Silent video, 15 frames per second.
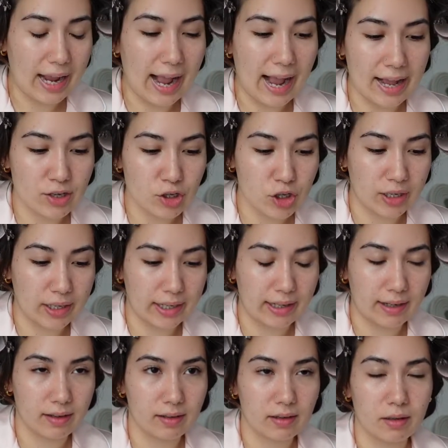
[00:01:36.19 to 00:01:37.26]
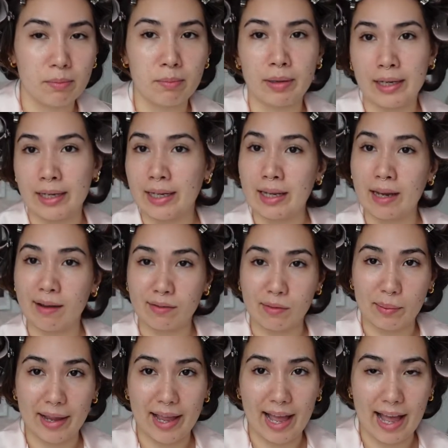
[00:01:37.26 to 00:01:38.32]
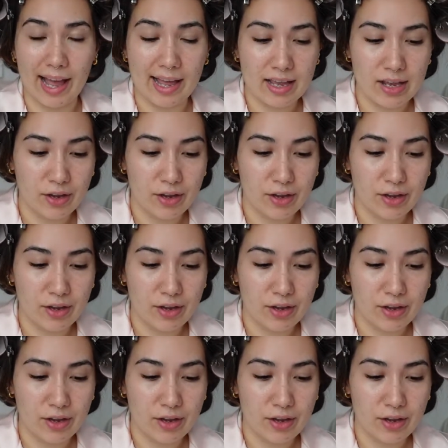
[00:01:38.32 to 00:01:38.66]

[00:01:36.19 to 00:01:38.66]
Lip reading: actually completely cover my hair.